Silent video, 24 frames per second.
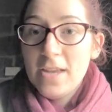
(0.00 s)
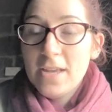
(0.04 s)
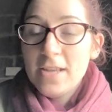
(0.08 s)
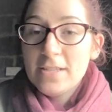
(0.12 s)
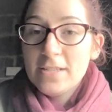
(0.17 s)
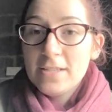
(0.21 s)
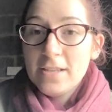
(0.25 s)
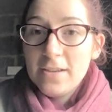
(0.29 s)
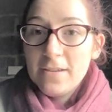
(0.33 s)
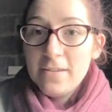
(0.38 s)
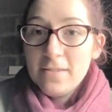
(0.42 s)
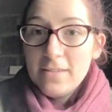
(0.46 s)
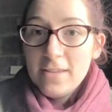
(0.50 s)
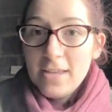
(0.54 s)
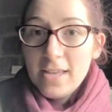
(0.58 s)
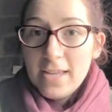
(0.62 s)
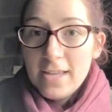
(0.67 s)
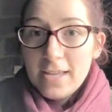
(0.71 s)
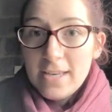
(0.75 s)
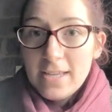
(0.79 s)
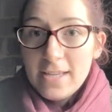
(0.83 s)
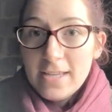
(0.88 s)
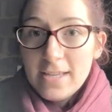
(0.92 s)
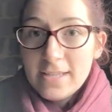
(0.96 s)
So
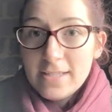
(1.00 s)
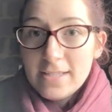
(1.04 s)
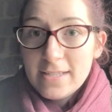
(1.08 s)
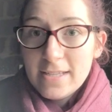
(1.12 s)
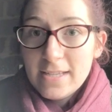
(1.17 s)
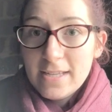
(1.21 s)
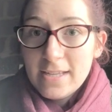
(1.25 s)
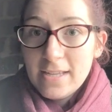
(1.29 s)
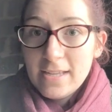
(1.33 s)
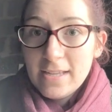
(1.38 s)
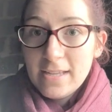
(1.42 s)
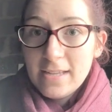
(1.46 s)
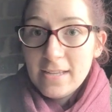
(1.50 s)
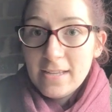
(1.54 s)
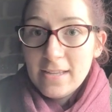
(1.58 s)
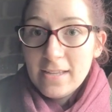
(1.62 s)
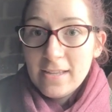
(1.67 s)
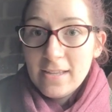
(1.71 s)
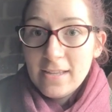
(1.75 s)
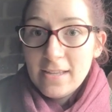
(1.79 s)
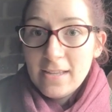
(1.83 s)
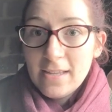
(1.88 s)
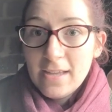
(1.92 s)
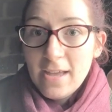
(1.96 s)
that is
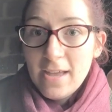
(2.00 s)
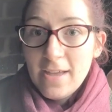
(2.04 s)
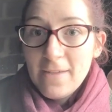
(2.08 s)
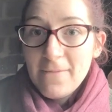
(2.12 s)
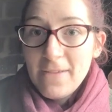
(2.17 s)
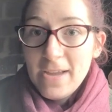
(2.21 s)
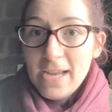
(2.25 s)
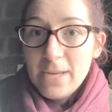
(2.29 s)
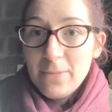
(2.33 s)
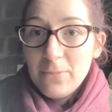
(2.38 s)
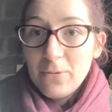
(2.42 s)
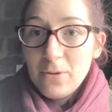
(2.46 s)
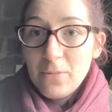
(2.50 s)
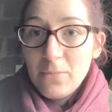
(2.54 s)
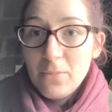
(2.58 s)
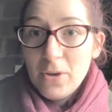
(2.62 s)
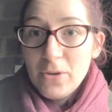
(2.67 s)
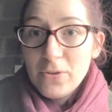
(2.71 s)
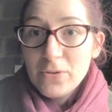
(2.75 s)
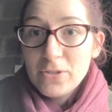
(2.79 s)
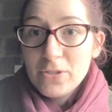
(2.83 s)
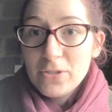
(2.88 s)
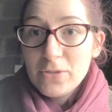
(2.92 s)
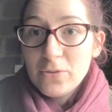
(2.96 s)
available in
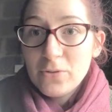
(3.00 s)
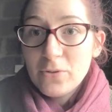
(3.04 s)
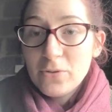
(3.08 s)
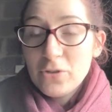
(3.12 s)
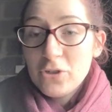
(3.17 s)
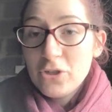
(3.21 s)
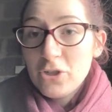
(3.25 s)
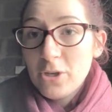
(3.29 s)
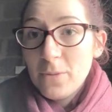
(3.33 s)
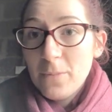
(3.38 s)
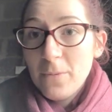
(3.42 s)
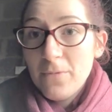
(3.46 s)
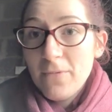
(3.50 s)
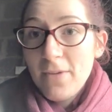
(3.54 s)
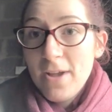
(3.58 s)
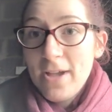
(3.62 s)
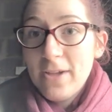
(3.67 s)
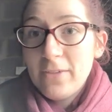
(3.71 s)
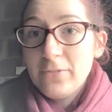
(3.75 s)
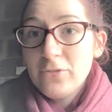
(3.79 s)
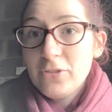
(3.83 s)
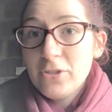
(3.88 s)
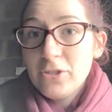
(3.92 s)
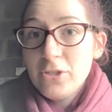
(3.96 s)
most stores. Shop
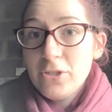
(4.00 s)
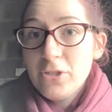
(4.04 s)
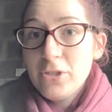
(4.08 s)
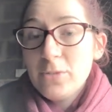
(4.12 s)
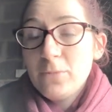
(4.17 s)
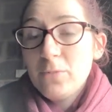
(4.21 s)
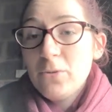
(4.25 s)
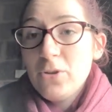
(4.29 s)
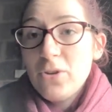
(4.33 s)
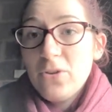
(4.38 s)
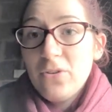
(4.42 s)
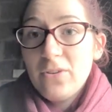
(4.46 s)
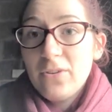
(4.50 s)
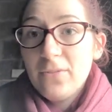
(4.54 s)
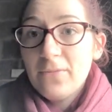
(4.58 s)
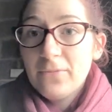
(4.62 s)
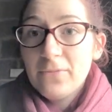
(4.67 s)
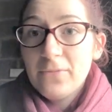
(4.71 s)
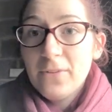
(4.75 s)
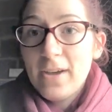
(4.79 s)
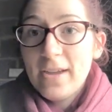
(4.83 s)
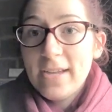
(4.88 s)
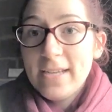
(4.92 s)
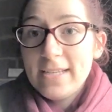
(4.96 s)
around, just use what you can
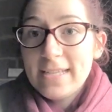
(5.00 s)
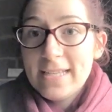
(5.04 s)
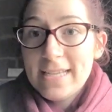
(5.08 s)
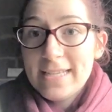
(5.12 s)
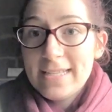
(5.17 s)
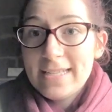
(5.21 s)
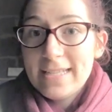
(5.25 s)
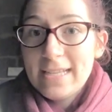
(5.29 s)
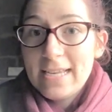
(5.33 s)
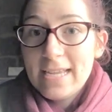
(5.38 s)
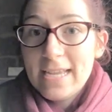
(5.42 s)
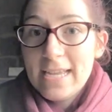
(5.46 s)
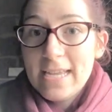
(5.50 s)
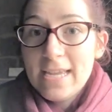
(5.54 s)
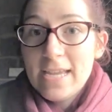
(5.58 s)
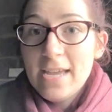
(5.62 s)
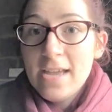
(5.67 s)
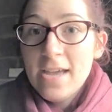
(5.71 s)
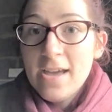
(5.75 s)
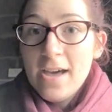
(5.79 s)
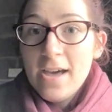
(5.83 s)
find easily.